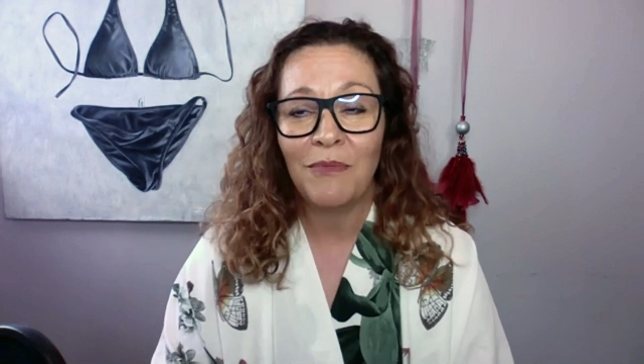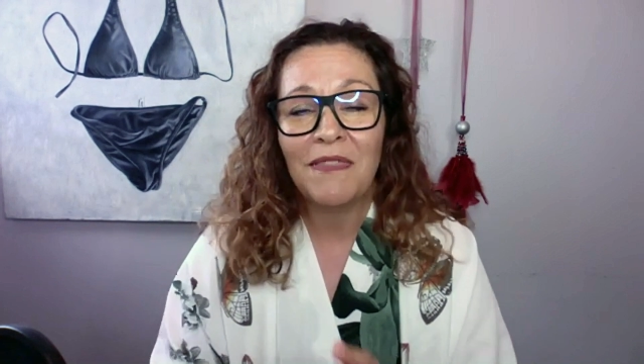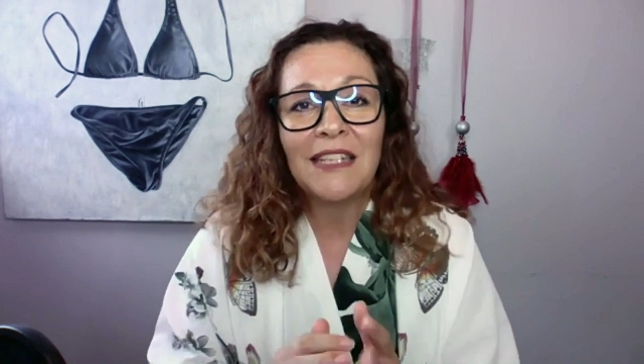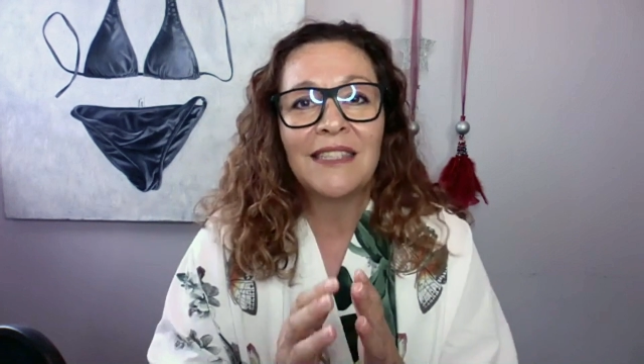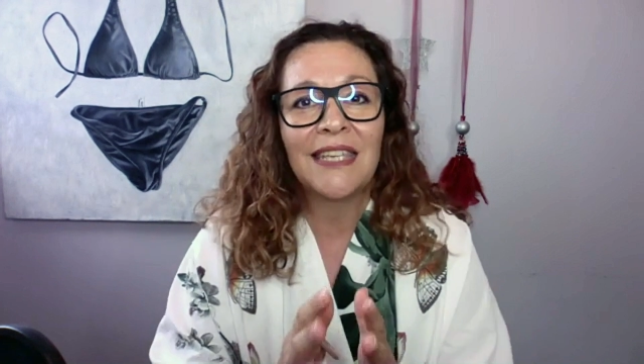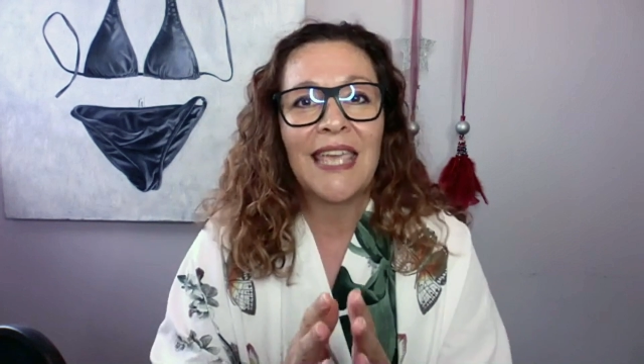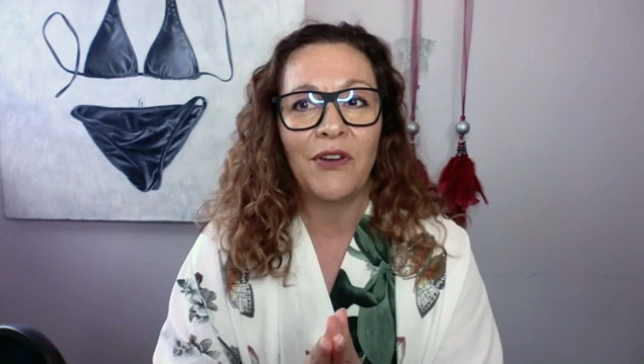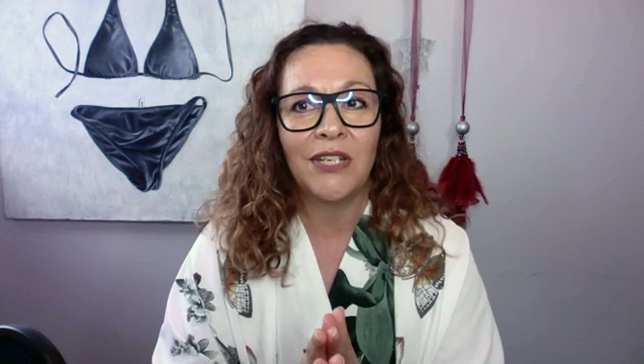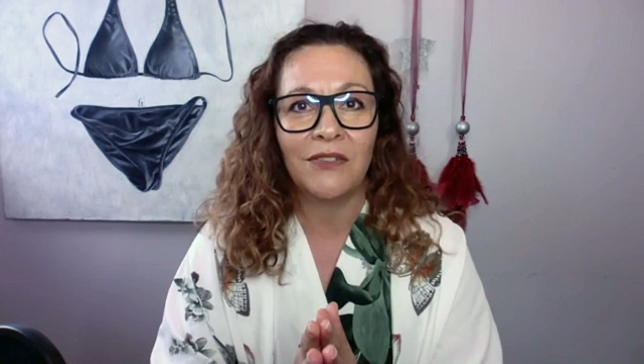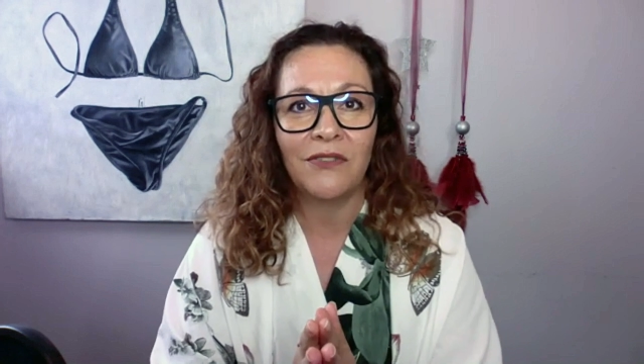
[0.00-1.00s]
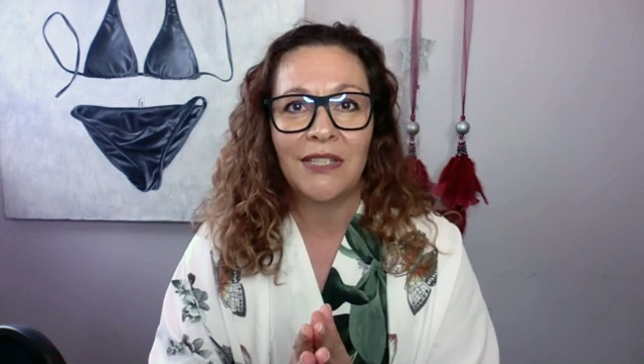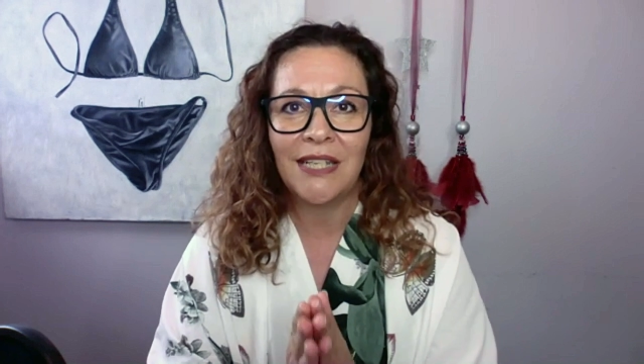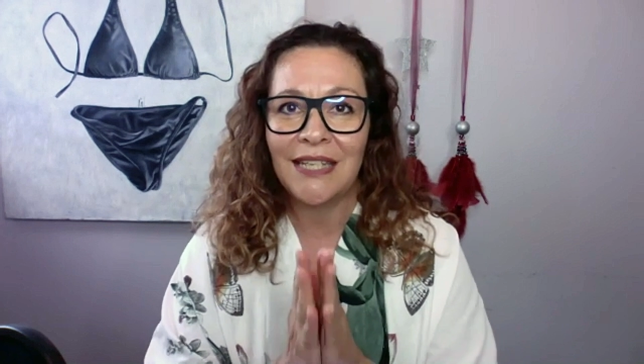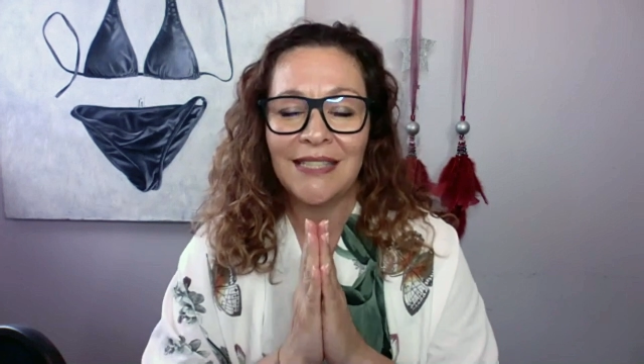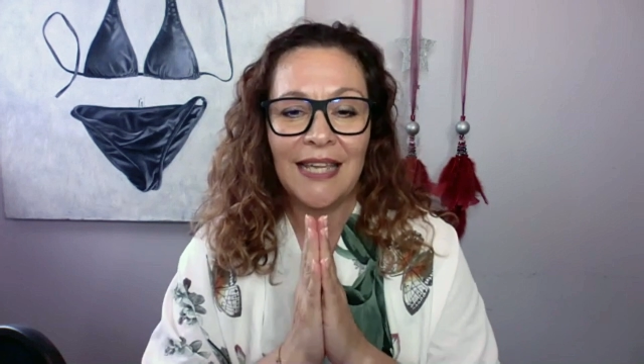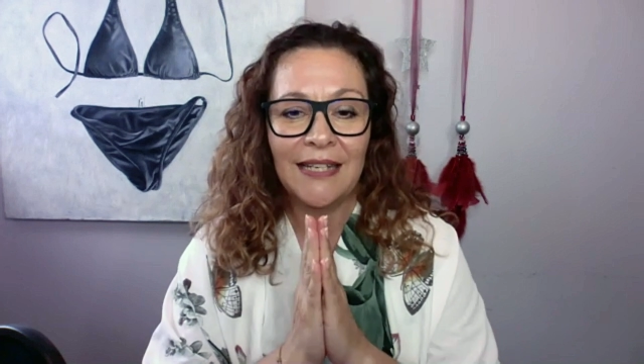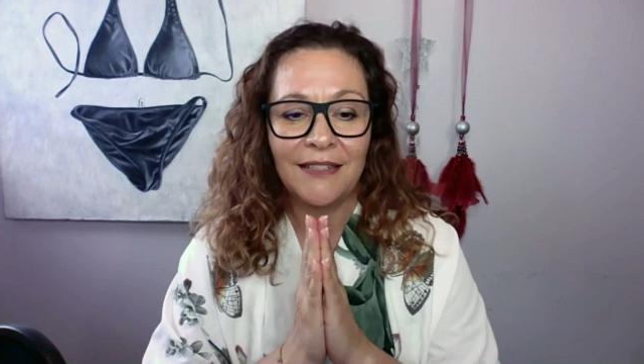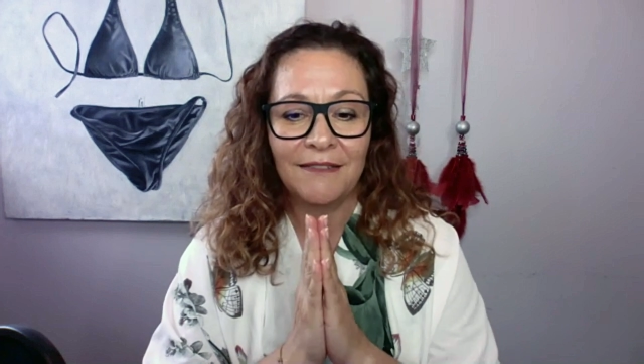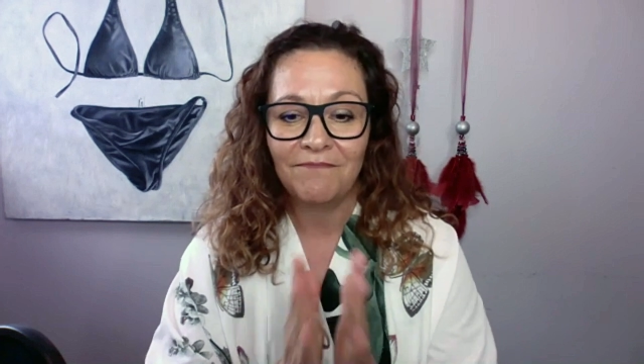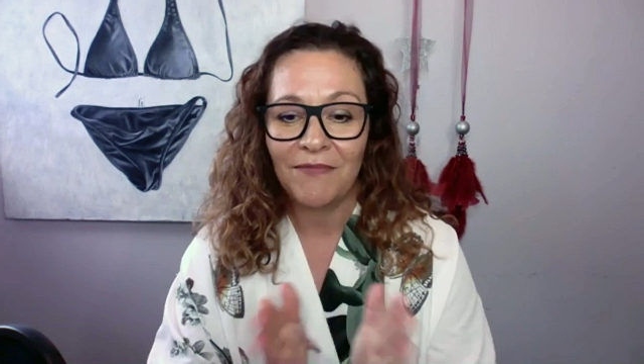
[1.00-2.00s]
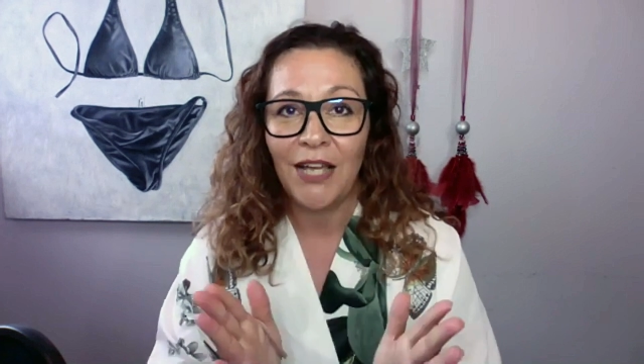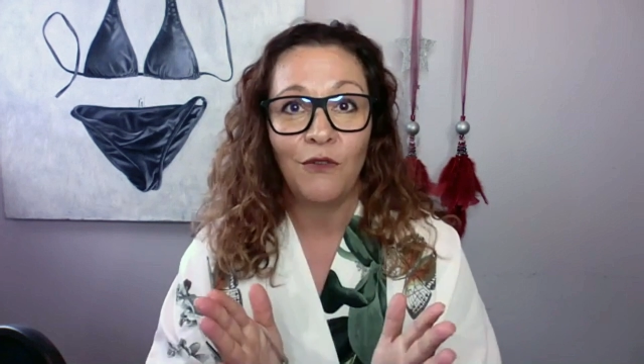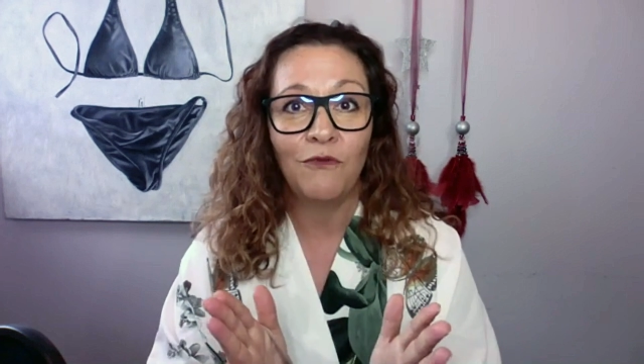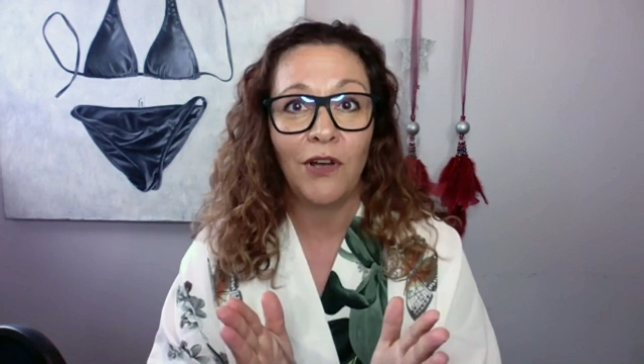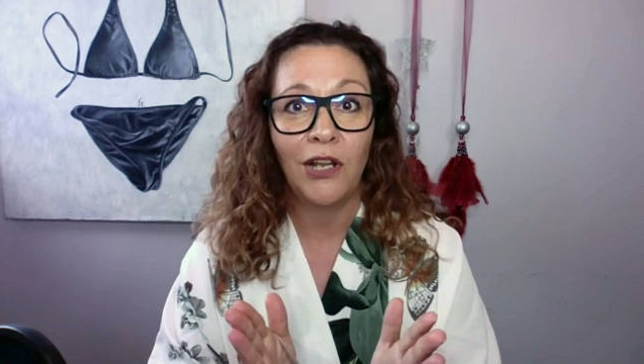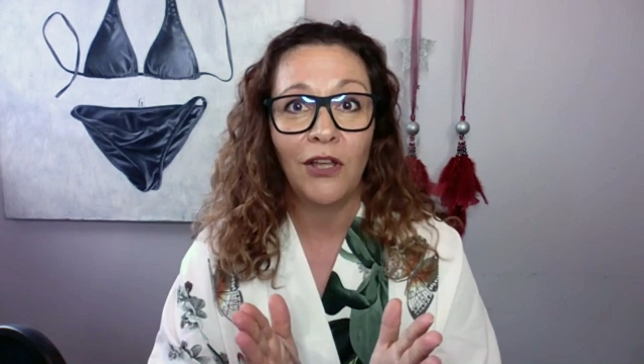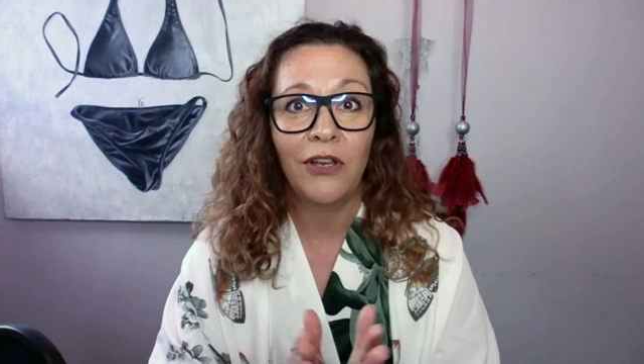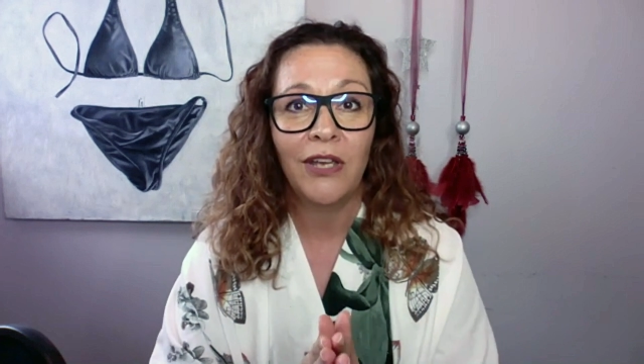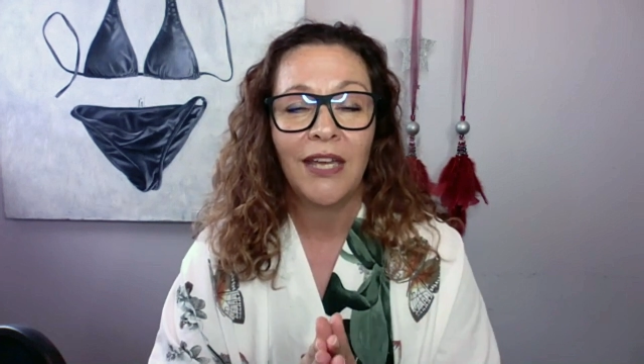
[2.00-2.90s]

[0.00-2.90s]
That's the characteristic, is that I don't follow,